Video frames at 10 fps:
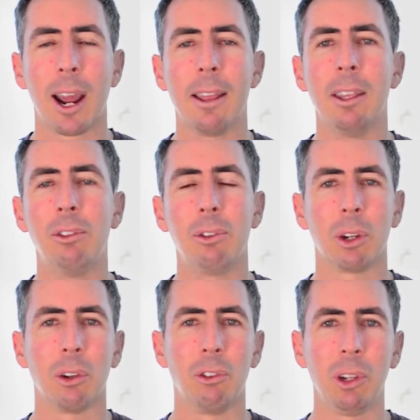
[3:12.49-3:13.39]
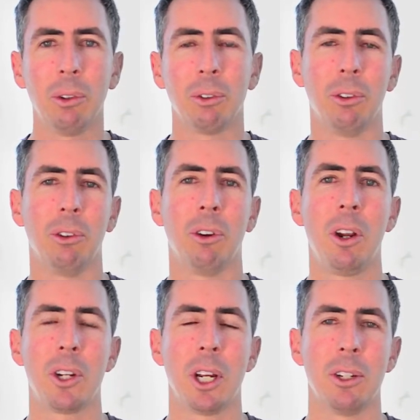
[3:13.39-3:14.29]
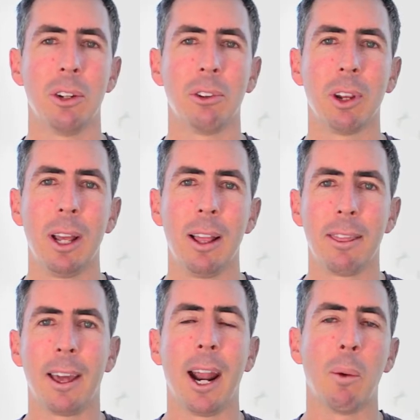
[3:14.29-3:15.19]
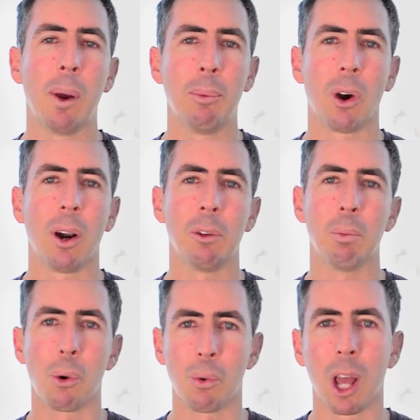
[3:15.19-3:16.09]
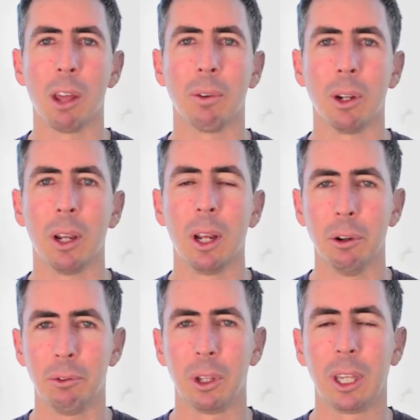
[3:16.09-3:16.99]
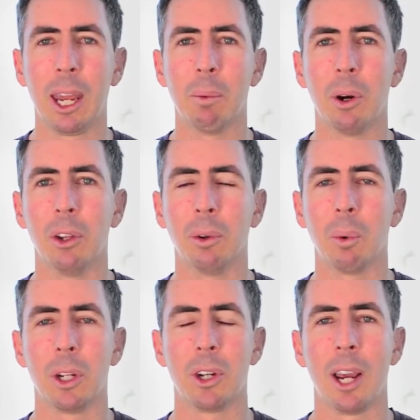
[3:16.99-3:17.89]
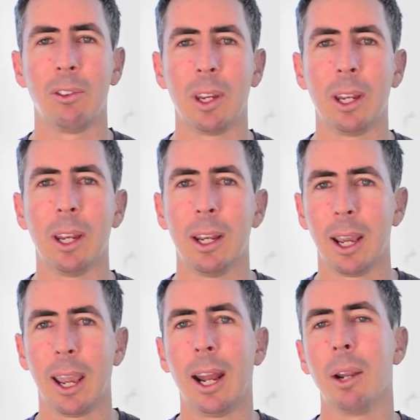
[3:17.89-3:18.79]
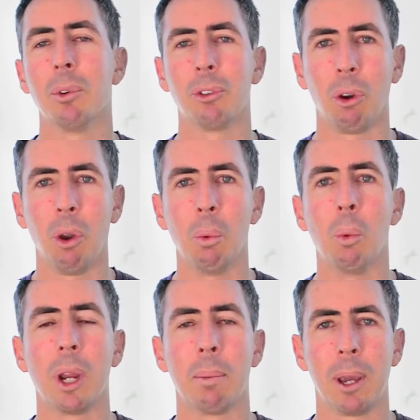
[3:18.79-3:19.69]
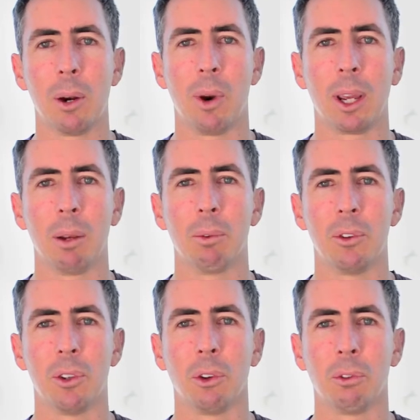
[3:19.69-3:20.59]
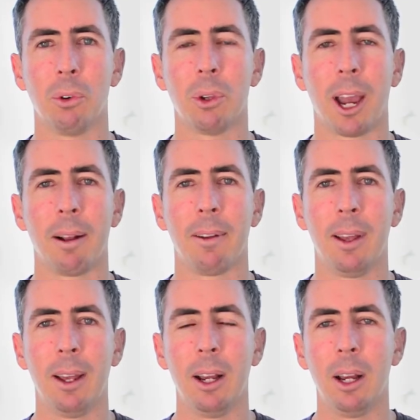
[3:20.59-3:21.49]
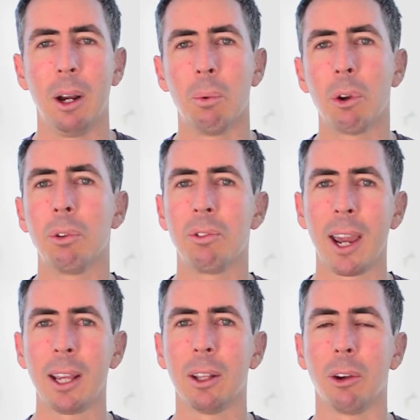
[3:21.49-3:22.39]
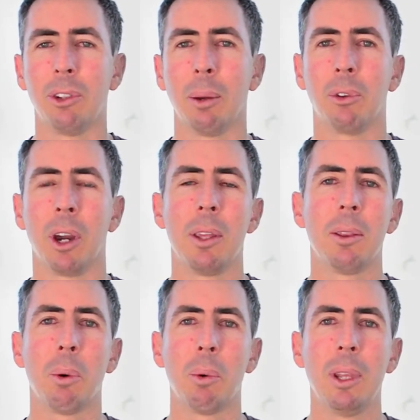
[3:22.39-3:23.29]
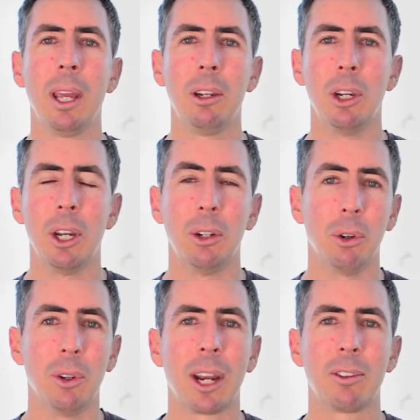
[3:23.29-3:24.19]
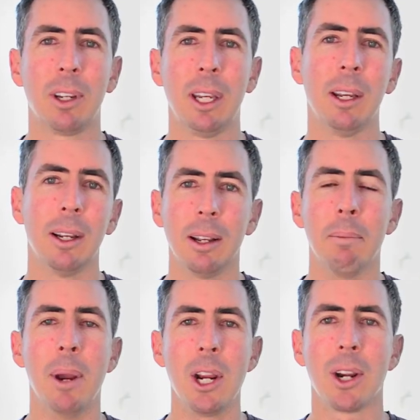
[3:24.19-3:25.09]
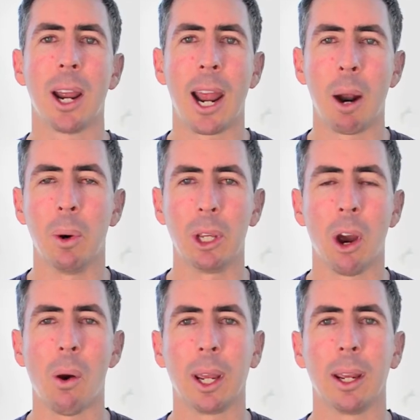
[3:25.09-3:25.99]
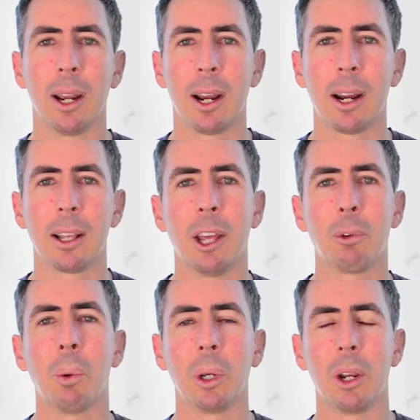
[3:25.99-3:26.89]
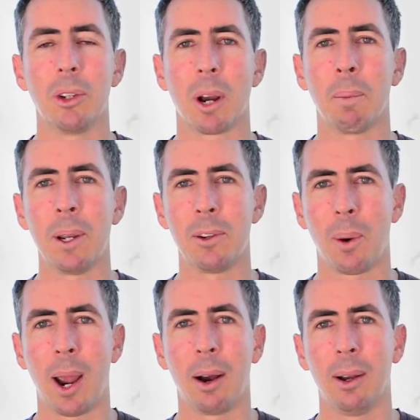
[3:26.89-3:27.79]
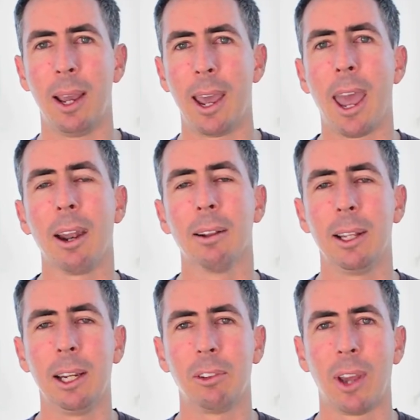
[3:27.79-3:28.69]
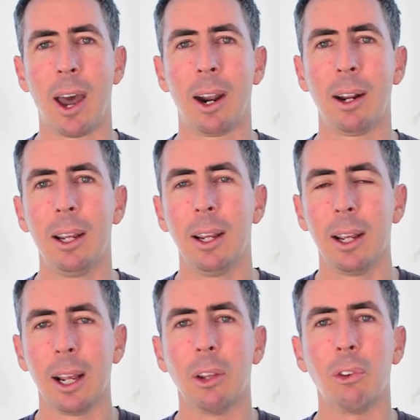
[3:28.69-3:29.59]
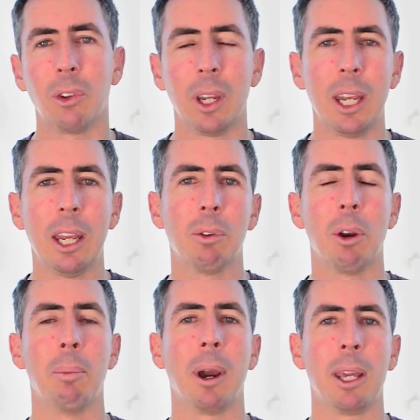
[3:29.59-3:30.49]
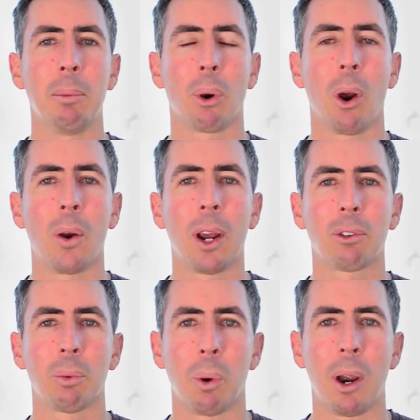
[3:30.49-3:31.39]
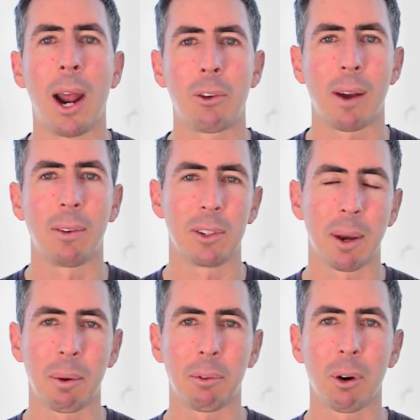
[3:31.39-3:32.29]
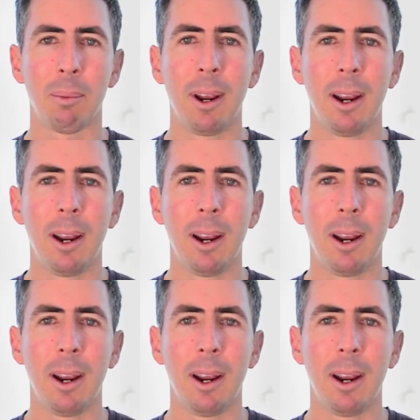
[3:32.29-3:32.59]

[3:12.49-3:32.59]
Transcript: And this is going to signal to the search engines that our website is more relevant for the keywords that we're chasing, and in return we'll get better ranking results for that. Once we've taken those steps, though, what we then need to do is actually measure how we're going. And that's where we're going to jump into our analytics data and see if we're making progress, where our traffic is coming from.